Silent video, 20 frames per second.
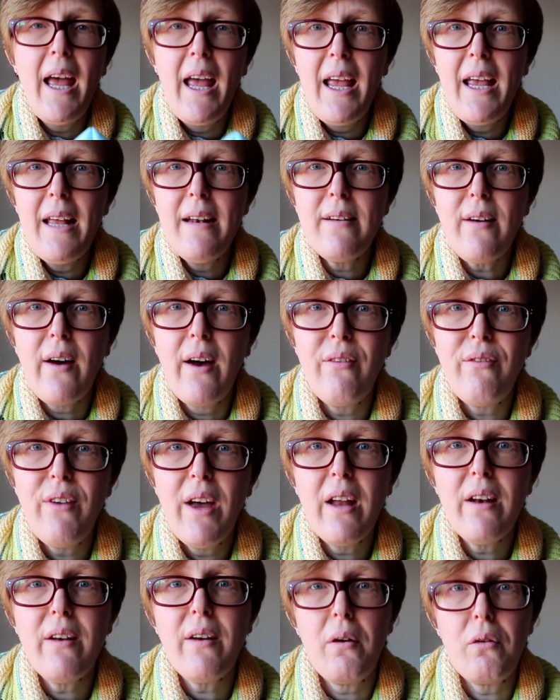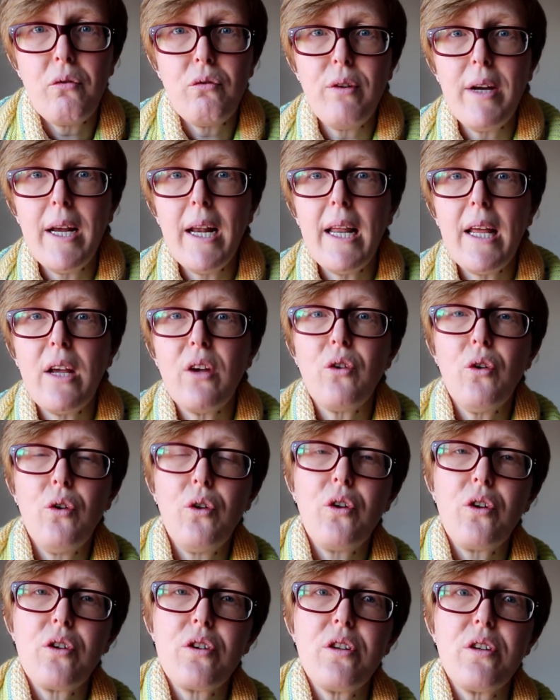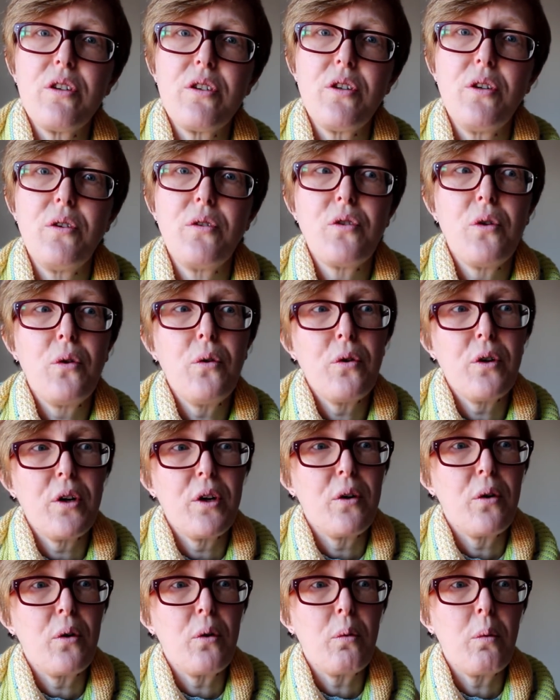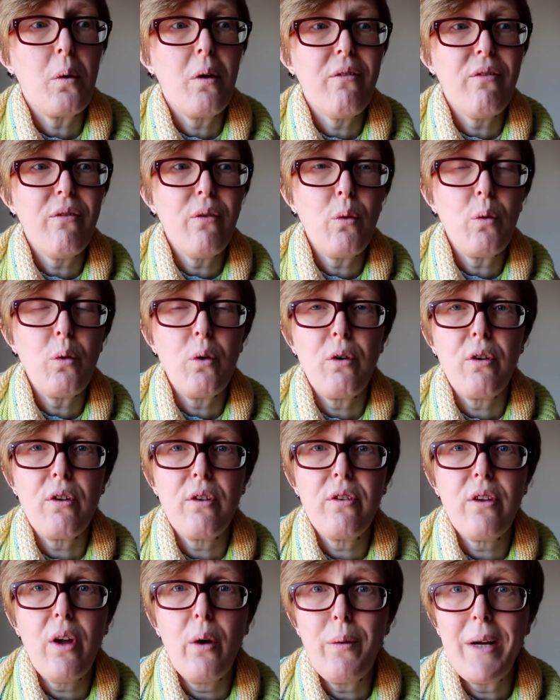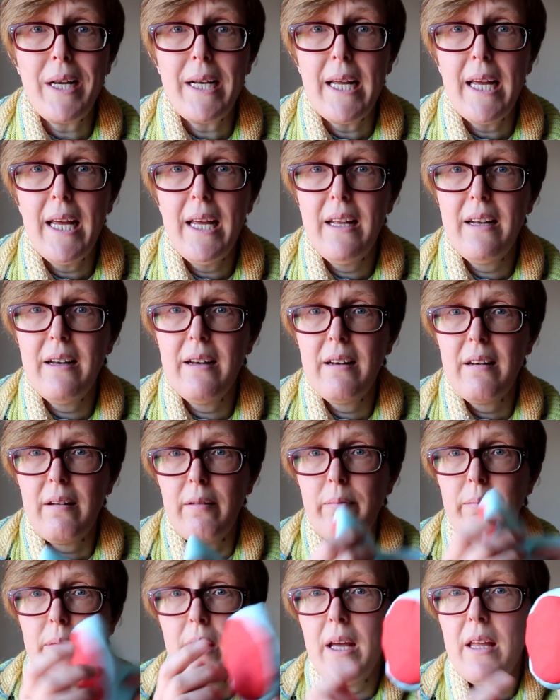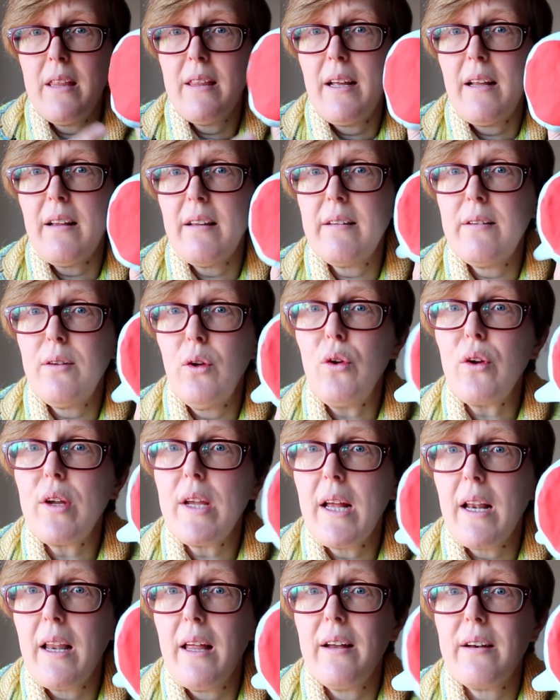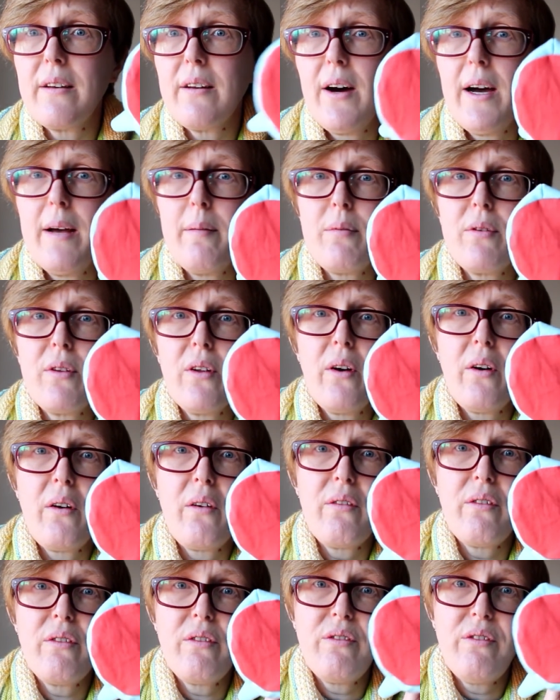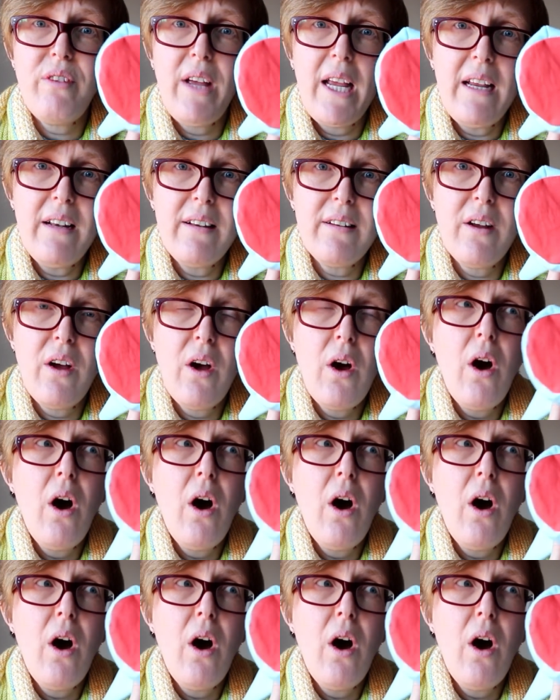And I found a really good tutorial for sewing in these circular types of feet